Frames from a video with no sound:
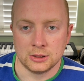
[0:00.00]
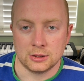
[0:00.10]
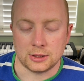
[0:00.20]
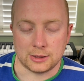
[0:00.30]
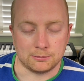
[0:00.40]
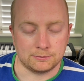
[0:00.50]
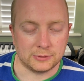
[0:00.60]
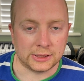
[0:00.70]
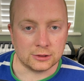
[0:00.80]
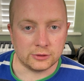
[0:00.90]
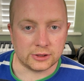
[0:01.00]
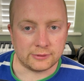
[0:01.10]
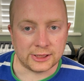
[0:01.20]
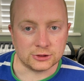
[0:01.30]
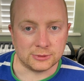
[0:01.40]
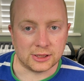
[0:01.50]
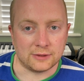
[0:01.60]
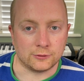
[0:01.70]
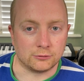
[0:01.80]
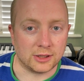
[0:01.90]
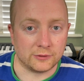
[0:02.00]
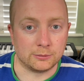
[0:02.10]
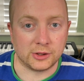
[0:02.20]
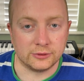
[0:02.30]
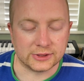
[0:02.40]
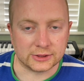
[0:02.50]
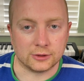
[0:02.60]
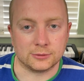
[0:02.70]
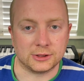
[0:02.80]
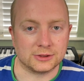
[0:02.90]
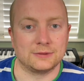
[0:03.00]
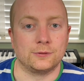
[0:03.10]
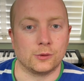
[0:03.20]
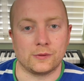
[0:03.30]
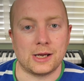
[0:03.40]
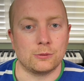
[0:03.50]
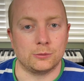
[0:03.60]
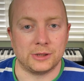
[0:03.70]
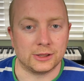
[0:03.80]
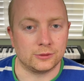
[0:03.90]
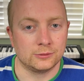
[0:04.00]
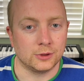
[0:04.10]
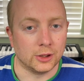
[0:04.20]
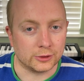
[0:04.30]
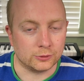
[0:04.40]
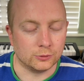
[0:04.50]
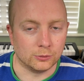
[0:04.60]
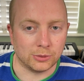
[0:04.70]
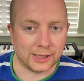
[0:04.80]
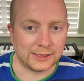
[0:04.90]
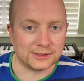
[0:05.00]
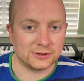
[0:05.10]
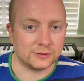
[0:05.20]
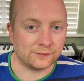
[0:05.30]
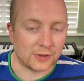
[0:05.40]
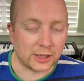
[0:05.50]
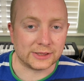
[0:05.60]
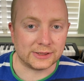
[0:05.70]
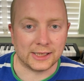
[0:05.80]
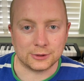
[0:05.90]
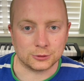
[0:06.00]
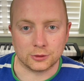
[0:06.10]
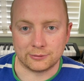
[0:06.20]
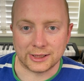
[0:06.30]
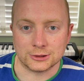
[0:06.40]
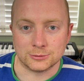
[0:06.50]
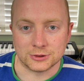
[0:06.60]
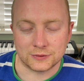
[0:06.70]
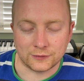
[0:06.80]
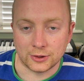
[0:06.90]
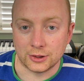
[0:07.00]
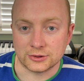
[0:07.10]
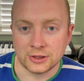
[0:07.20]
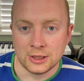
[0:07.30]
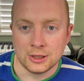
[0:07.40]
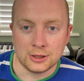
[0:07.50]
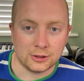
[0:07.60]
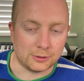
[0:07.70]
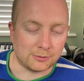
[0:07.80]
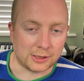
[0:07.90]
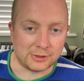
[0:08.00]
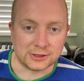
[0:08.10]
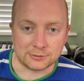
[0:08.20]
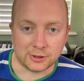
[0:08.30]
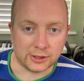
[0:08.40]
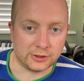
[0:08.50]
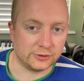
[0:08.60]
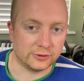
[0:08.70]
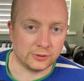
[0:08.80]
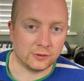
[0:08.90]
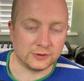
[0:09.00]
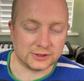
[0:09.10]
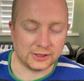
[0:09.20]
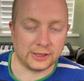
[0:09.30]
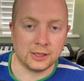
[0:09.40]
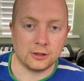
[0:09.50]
I included ArrangeMe therefore rather than Music Notes because I thought that would be a cool place to find the actual arrangements first and maybe inspire you to obviously